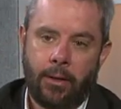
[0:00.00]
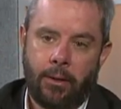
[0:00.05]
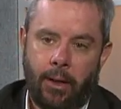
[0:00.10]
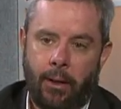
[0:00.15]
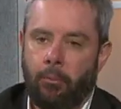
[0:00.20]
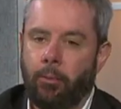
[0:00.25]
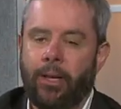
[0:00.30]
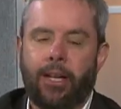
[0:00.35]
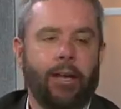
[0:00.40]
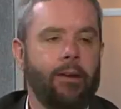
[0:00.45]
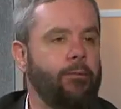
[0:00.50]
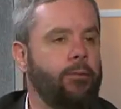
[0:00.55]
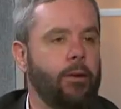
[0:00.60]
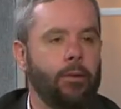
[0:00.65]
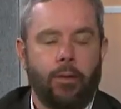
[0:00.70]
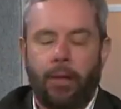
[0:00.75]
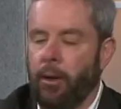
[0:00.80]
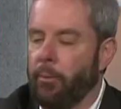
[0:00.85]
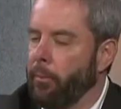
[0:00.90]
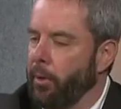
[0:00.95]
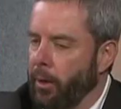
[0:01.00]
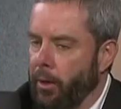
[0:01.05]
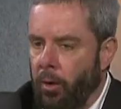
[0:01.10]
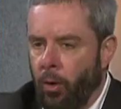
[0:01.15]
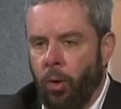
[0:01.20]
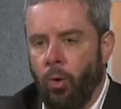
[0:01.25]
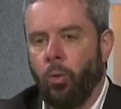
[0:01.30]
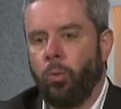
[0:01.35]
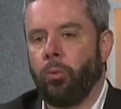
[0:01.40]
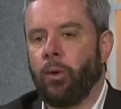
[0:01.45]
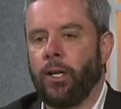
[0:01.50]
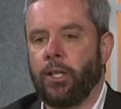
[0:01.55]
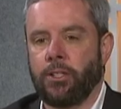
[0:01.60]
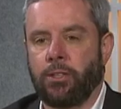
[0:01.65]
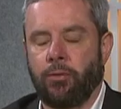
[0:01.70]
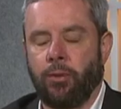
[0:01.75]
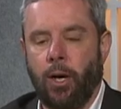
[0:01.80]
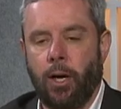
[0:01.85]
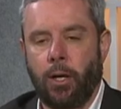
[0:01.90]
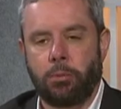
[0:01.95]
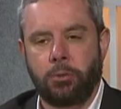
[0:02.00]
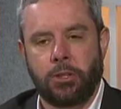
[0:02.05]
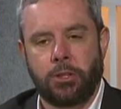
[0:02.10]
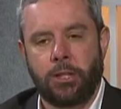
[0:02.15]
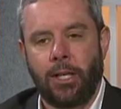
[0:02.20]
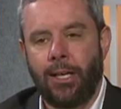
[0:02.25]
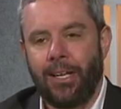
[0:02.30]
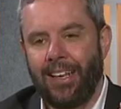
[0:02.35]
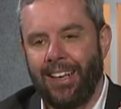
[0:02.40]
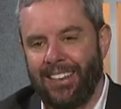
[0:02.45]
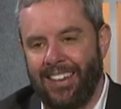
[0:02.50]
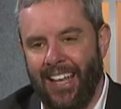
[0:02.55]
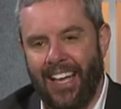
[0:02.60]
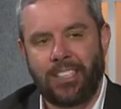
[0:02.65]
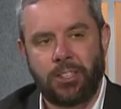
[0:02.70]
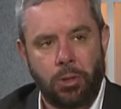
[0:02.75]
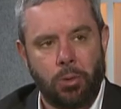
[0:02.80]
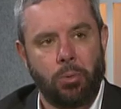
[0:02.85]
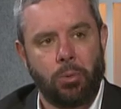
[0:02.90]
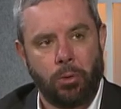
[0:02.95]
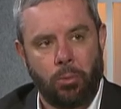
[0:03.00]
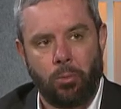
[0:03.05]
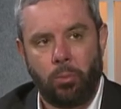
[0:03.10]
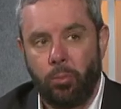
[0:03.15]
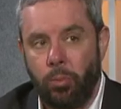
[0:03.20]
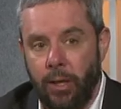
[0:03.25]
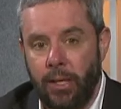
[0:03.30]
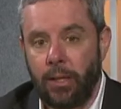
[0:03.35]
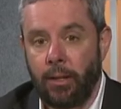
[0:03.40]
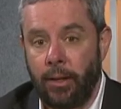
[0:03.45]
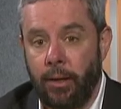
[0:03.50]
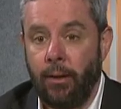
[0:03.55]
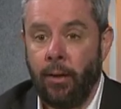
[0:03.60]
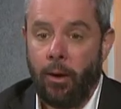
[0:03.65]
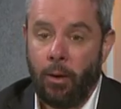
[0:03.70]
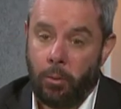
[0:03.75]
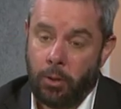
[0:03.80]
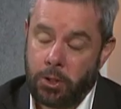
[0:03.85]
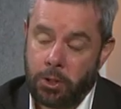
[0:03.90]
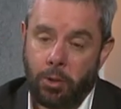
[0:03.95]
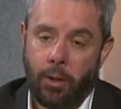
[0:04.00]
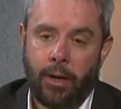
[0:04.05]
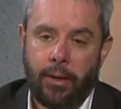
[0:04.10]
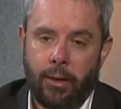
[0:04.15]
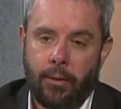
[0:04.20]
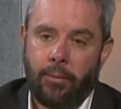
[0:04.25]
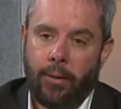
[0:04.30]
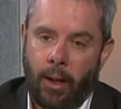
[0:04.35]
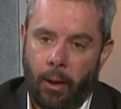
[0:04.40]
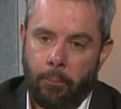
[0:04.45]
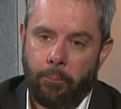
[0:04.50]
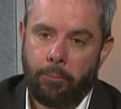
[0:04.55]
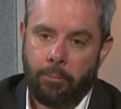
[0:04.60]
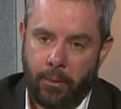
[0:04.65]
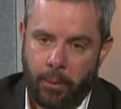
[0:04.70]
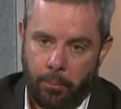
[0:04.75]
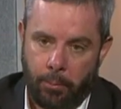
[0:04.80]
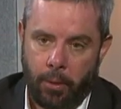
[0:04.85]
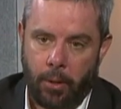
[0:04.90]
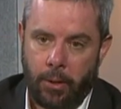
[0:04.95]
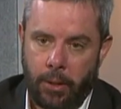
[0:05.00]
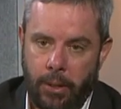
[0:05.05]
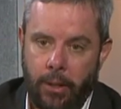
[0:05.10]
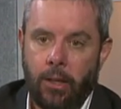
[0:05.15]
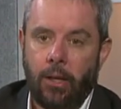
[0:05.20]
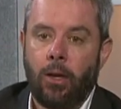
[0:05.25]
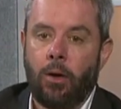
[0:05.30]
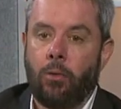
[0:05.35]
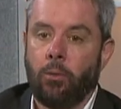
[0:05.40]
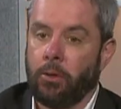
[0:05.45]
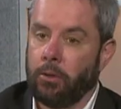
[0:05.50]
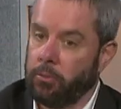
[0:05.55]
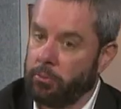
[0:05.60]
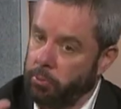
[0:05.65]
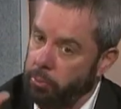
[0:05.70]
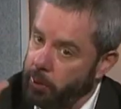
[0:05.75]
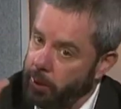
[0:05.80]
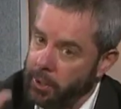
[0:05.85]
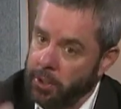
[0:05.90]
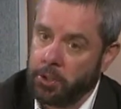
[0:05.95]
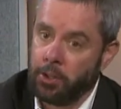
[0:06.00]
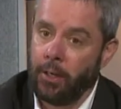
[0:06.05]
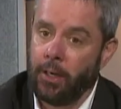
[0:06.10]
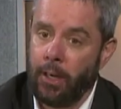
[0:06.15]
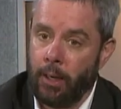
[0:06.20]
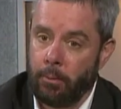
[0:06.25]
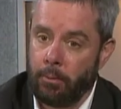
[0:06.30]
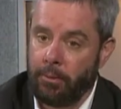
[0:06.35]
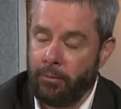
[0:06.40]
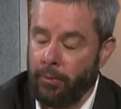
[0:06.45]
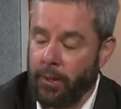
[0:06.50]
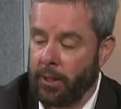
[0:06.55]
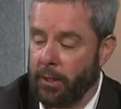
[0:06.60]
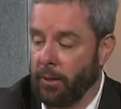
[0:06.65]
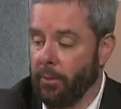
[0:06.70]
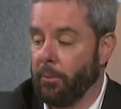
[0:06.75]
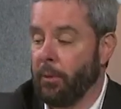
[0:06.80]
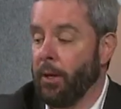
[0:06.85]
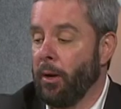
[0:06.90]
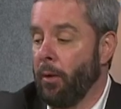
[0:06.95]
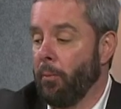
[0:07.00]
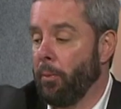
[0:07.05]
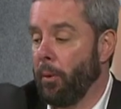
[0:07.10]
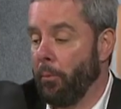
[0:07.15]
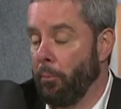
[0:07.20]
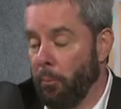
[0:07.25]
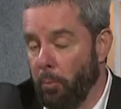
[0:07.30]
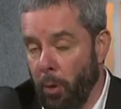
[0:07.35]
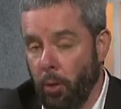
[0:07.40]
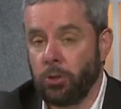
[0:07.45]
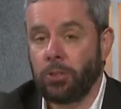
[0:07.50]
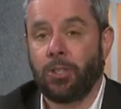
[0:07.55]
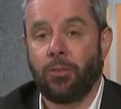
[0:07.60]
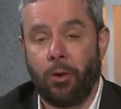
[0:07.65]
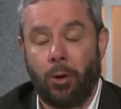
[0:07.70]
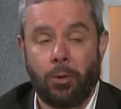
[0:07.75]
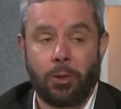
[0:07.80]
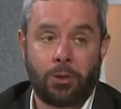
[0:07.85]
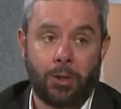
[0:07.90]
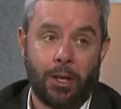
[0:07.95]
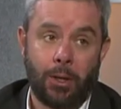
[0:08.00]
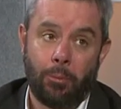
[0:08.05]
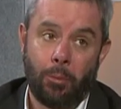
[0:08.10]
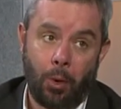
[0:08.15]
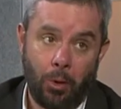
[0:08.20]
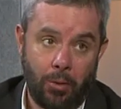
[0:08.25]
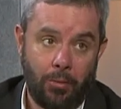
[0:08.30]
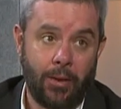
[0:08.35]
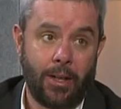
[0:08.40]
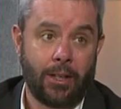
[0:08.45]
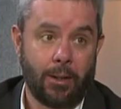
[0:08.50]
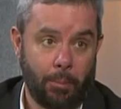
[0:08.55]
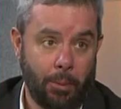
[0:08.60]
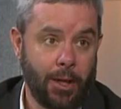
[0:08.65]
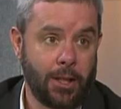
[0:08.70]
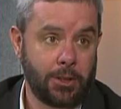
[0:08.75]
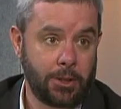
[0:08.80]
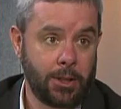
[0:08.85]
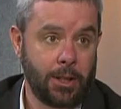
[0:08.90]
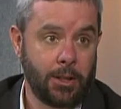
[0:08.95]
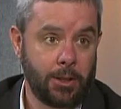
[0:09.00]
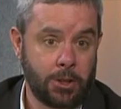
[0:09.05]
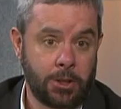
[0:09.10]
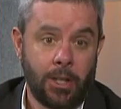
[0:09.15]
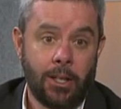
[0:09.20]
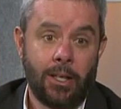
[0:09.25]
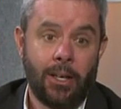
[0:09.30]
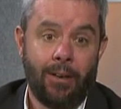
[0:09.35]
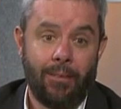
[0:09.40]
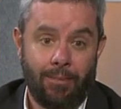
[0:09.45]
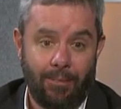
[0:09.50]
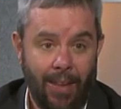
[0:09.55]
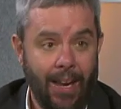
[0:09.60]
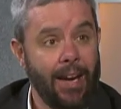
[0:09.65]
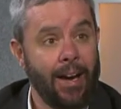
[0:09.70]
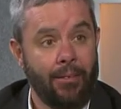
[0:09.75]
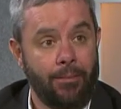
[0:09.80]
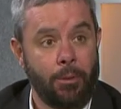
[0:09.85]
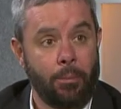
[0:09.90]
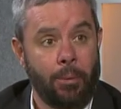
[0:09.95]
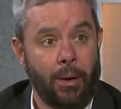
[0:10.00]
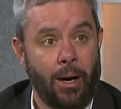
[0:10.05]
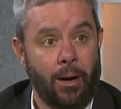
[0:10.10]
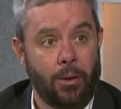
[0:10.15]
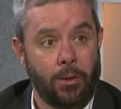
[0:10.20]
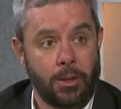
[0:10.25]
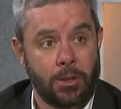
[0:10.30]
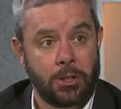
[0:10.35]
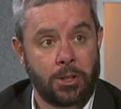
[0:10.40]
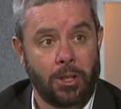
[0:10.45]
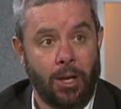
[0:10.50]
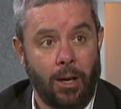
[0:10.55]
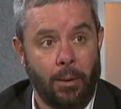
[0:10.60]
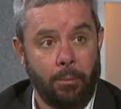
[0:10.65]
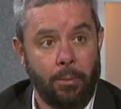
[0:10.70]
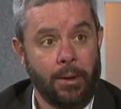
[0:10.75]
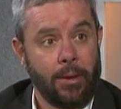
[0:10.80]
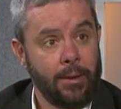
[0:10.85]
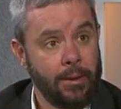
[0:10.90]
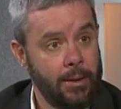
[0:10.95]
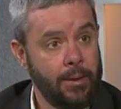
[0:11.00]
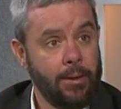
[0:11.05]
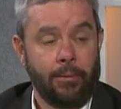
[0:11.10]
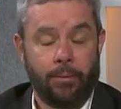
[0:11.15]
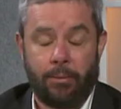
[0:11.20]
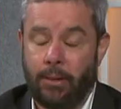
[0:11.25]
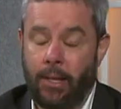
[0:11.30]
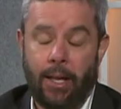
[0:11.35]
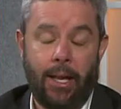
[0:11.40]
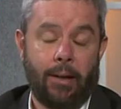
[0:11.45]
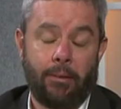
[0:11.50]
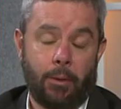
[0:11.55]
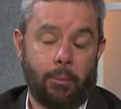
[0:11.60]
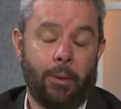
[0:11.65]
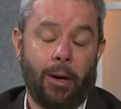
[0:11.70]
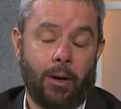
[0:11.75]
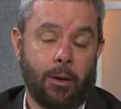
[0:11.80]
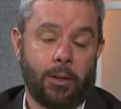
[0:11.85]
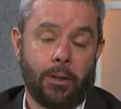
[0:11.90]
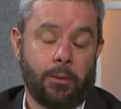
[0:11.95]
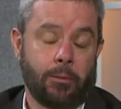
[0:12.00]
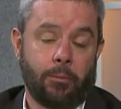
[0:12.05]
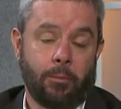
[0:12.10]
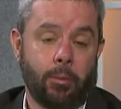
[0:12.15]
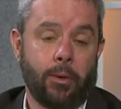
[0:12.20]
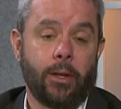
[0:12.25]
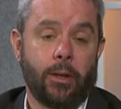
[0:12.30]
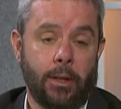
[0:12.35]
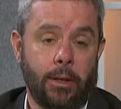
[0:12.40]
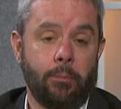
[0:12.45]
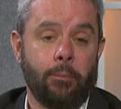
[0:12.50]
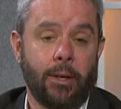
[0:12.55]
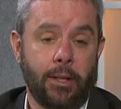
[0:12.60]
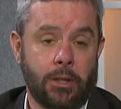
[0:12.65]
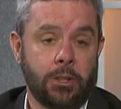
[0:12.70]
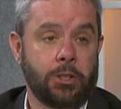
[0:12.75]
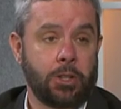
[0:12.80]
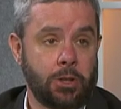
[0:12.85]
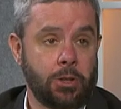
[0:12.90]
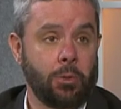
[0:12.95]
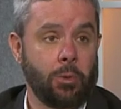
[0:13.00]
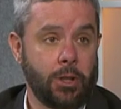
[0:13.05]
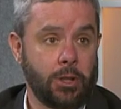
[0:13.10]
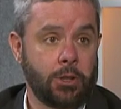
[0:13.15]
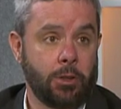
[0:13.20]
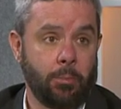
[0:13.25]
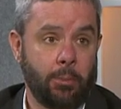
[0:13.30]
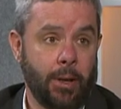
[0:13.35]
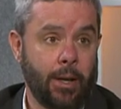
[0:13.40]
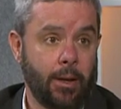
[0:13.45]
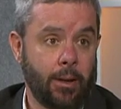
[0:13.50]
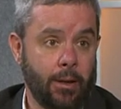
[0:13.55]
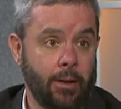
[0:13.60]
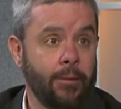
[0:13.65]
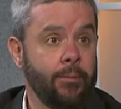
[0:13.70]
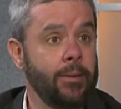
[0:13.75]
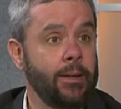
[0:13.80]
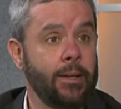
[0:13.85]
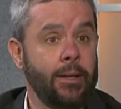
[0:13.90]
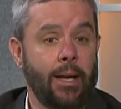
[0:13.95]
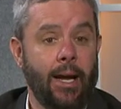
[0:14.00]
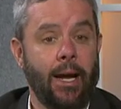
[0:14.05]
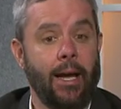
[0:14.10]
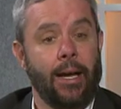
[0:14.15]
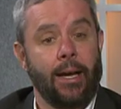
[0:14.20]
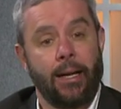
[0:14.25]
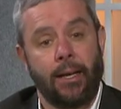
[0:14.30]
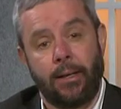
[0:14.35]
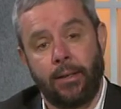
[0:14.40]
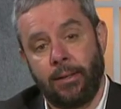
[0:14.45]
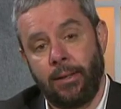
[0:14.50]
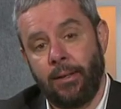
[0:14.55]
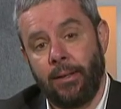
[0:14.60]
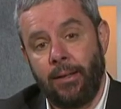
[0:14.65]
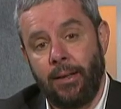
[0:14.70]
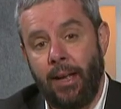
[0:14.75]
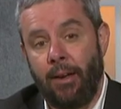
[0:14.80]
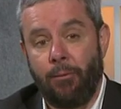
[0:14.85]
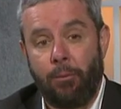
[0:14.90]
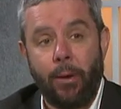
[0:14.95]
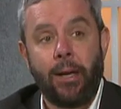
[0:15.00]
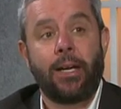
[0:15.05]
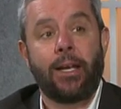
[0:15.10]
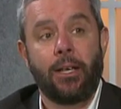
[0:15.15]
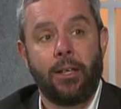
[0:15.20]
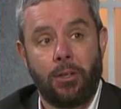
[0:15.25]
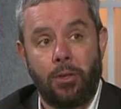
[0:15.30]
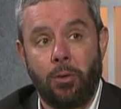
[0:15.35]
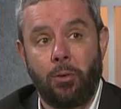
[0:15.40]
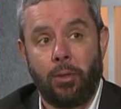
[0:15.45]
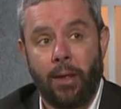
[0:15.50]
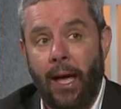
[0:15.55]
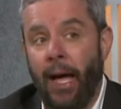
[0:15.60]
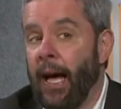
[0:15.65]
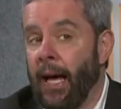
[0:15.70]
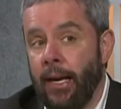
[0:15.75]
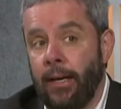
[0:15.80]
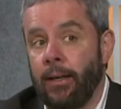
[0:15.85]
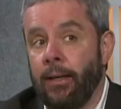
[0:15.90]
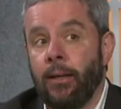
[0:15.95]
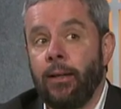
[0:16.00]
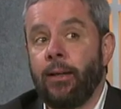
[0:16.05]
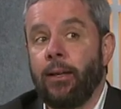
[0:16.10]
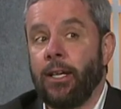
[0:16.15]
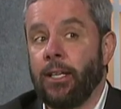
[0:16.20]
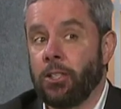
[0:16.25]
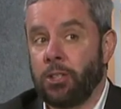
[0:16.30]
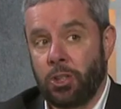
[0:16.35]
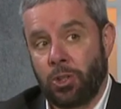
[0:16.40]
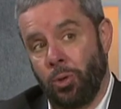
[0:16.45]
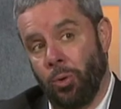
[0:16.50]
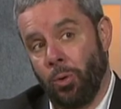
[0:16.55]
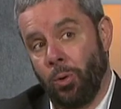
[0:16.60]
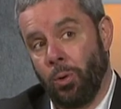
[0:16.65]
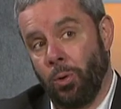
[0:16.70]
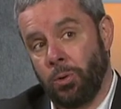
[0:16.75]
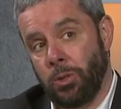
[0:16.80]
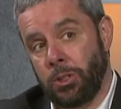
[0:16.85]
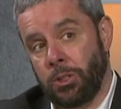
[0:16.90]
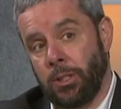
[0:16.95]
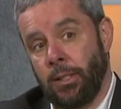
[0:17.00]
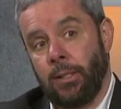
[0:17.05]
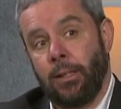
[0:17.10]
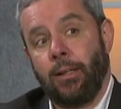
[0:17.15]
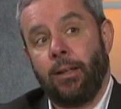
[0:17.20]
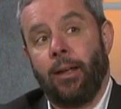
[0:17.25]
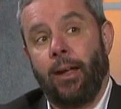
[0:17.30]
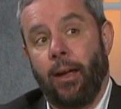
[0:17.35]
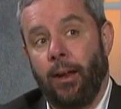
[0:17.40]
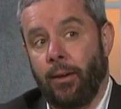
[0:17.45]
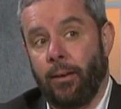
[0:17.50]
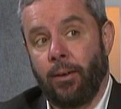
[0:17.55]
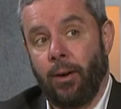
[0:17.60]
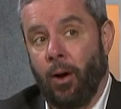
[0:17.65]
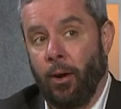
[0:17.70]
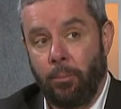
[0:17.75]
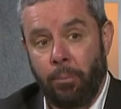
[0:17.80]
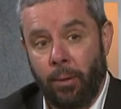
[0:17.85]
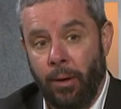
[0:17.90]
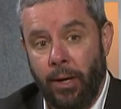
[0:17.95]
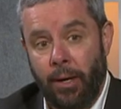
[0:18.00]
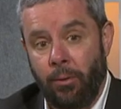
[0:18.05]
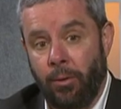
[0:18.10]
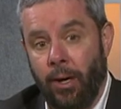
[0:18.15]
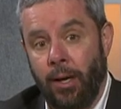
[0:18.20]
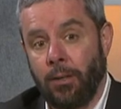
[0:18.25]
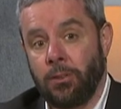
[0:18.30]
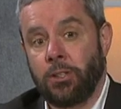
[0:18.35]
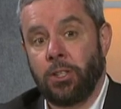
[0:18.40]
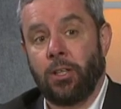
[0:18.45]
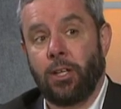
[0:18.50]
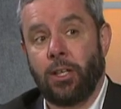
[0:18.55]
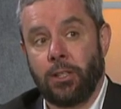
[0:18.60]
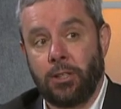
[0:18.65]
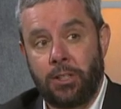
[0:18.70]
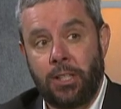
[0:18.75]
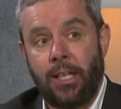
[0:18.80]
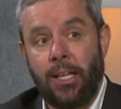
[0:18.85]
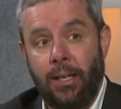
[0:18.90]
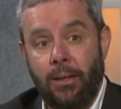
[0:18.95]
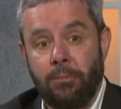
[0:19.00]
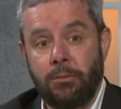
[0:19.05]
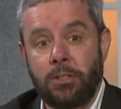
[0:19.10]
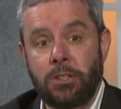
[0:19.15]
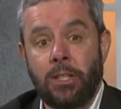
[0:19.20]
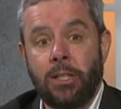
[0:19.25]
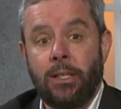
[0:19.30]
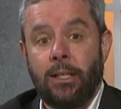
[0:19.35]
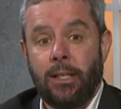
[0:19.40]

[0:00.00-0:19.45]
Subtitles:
and we give them a whole range of options. That's who we're trying to help the bully, we're really trying to help the victim, but most of all, we're trying to motivate the bystanders. They have the power to stop, they have the power to really make the situation better. And if we can do that in schools and on playgrounds and on teams,